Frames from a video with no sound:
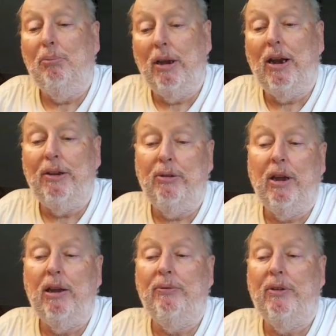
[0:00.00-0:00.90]
But I do
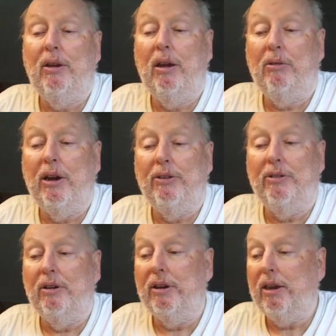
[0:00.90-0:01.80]
have a
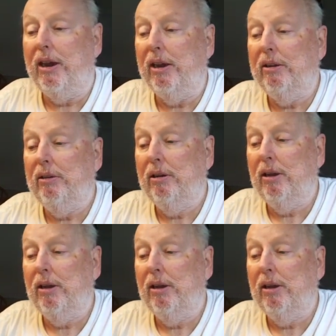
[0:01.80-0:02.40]
grandson that can.